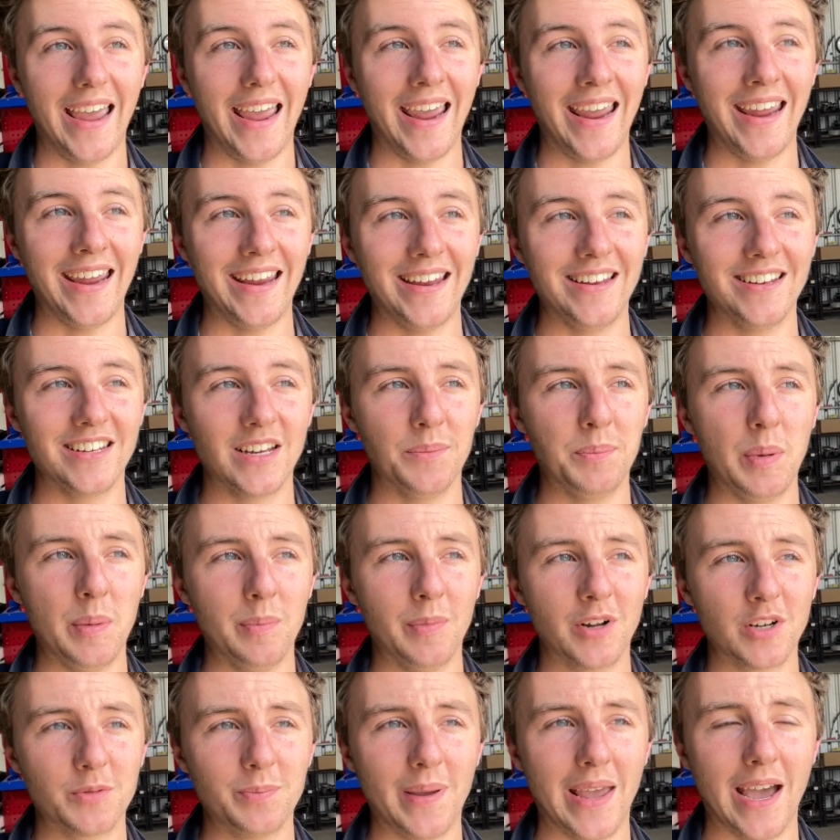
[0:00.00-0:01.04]
and a bit
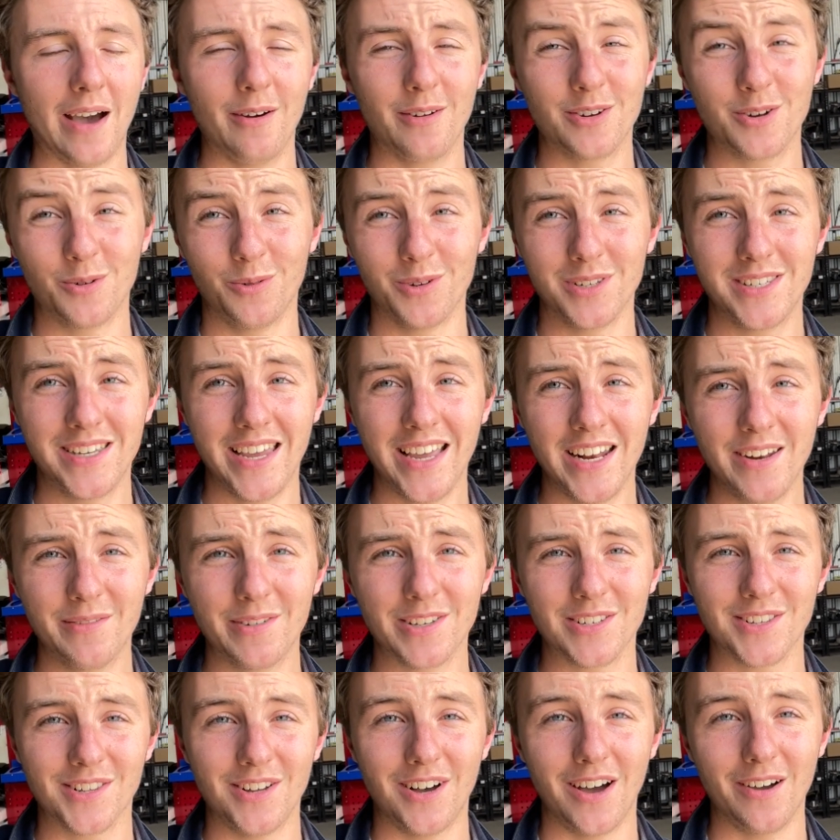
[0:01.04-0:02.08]
much power towards the end of
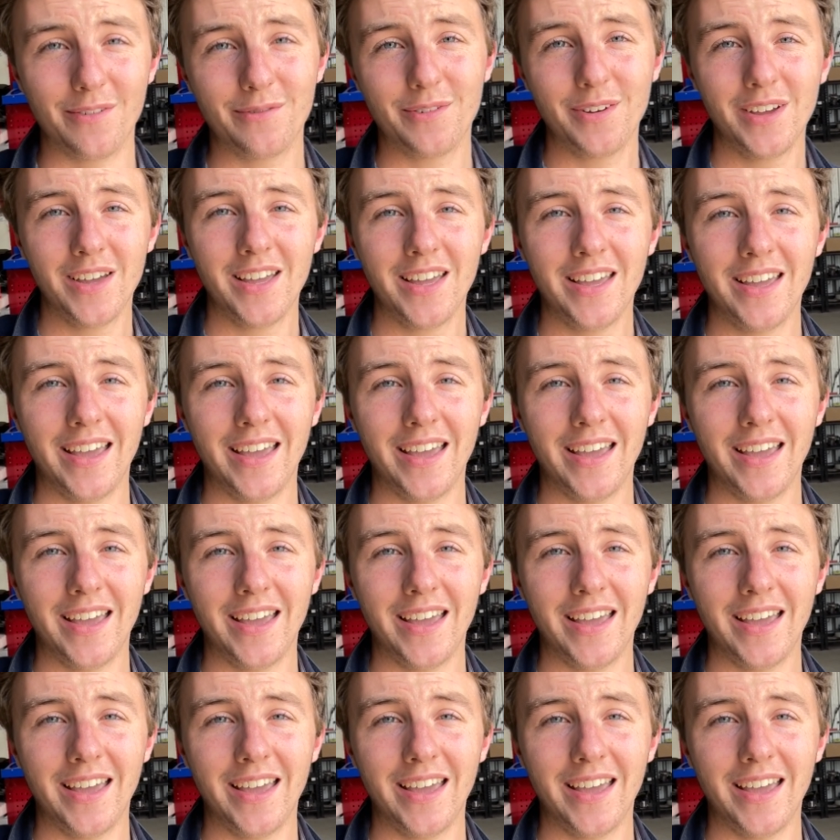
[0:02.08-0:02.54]
its life.